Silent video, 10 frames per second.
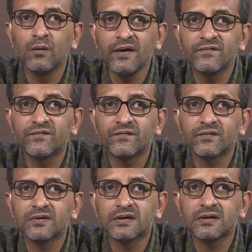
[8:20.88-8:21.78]
We have
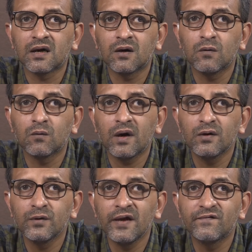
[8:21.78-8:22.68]
how,
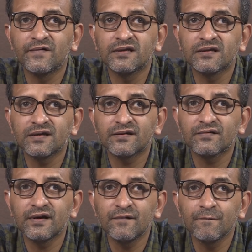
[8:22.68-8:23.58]
what we have
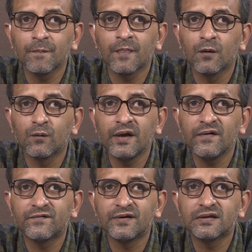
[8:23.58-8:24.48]
discussed then?
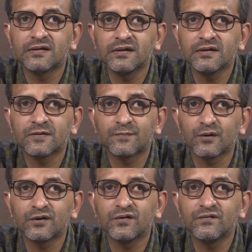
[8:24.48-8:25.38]
We have discussed
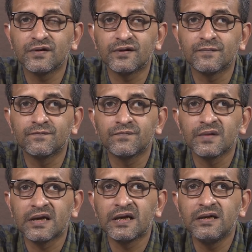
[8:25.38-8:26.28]
positivism
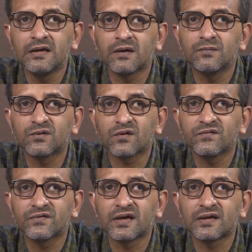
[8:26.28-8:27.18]
in terms
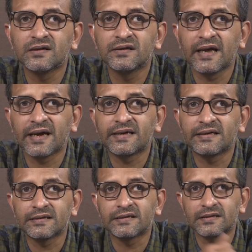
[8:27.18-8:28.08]
of certain
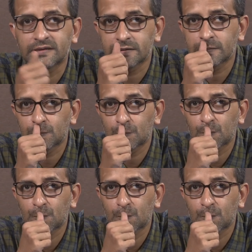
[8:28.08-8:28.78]
characteristics.